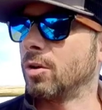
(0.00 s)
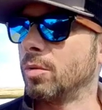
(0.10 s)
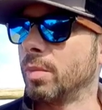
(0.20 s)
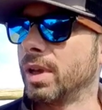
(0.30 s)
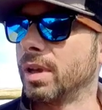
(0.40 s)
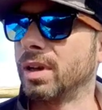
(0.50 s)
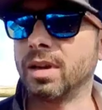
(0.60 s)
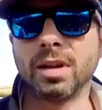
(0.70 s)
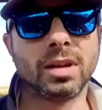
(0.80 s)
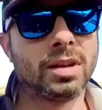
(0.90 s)
oh man,
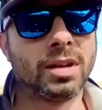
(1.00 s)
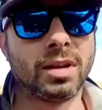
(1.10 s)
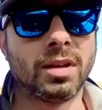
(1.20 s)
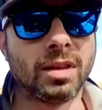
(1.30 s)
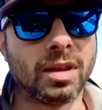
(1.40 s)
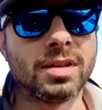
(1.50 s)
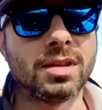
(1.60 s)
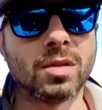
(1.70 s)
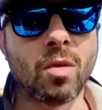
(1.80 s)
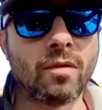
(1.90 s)
this
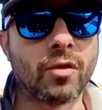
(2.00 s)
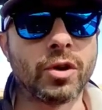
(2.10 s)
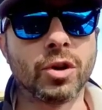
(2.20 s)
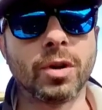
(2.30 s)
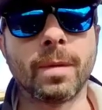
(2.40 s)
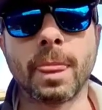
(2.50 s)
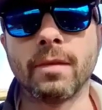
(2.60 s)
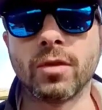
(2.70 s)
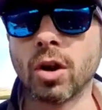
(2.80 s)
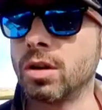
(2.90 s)
is the one for you.
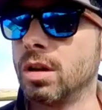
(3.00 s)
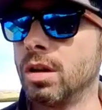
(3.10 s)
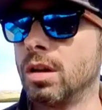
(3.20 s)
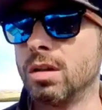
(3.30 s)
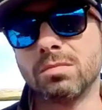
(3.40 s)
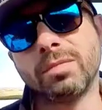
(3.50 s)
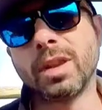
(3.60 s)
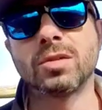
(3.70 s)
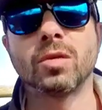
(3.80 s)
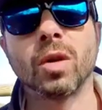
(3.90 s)
If not,
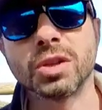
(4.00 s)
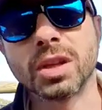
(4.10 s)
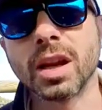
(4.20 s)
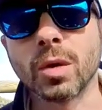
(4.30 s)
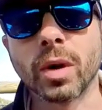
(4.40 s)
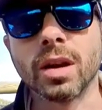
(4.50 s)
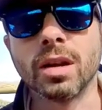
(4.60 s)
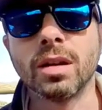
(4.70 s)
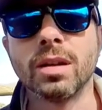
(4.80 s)
thanks for watching anyway.